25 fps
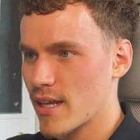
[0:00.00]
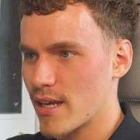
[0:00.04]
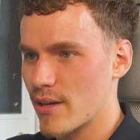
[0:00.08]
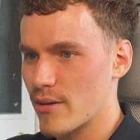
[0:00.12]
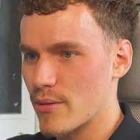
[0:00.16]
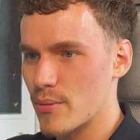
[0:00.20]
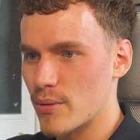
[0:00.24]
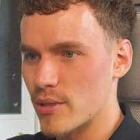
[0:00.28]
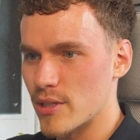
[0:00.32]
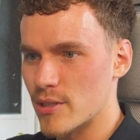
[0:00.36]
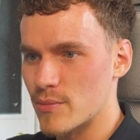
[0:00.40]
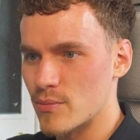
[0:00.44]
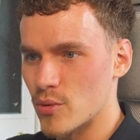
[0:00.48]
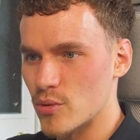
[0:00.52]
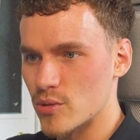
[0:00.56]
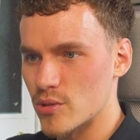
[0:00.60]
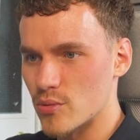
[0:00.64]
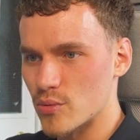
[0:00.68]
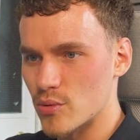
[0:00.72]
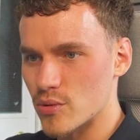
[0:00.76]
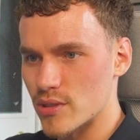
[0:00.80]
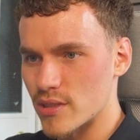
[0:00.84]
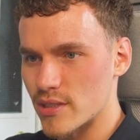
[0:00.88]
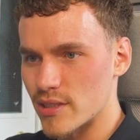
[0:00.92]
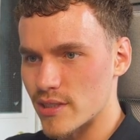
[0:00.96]
Let me put this more
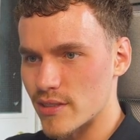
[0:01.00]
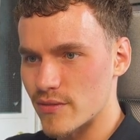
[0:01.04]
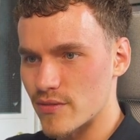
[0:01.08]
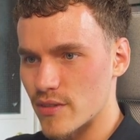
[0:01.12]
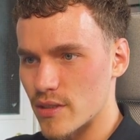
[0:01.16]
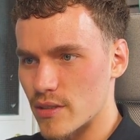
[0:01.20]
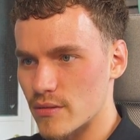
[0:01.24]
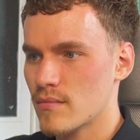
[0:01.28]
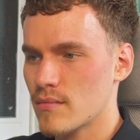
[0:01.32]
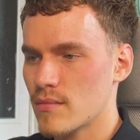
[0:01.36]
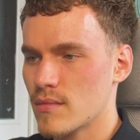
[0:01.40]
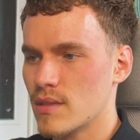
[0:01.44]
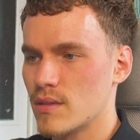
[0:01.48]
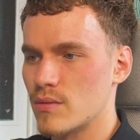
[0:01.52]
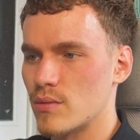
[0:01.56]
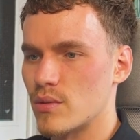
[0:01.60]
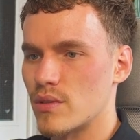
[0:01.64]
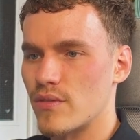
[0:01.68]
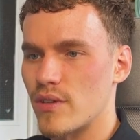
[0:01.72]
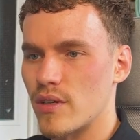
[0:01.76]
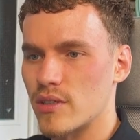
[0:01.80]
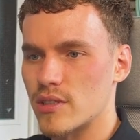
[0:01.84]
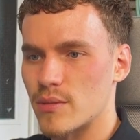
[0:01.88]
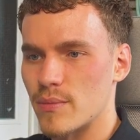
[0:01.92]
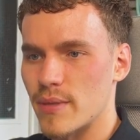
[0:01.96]
towards the default. What if
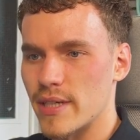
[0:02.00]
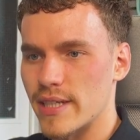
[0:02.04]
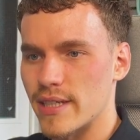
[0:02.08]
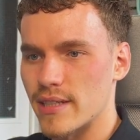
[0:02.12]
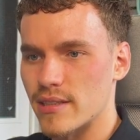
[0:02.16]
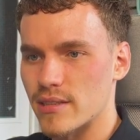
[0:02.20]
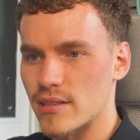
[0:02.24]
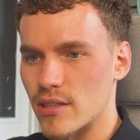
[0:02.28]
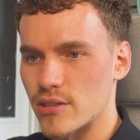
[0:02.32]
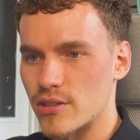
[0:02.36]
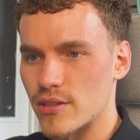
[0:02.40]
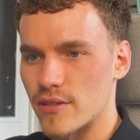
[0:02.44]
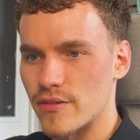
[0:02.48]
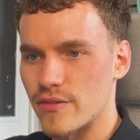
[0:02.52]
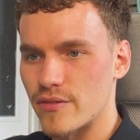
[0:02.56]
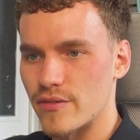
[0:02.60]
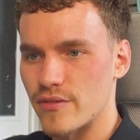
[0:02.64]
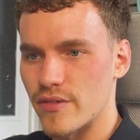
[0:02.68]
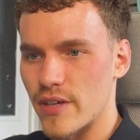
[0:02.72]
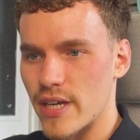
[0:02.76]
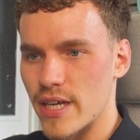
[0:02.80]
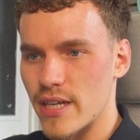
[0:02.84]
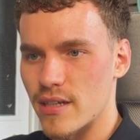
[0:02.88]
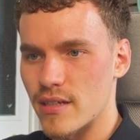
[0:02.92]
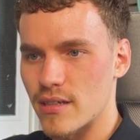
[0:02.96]
I was to make it such a
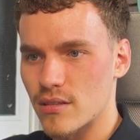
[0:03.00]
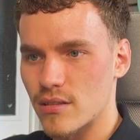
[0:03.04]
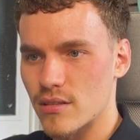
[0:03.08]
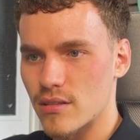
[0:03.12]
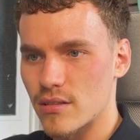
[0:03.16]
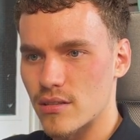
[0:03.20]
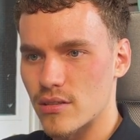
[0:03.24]
thin